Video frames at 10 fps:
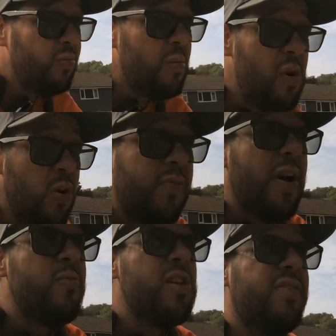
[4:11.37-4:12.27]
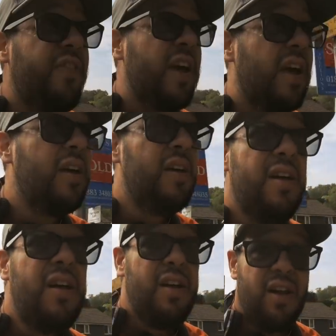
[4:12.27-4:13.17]
remove and refit
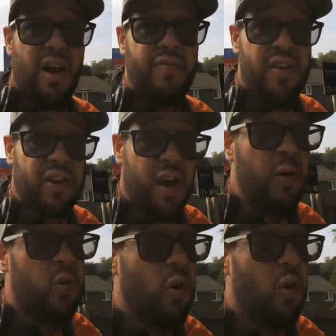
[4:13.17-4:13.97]
that I've ever come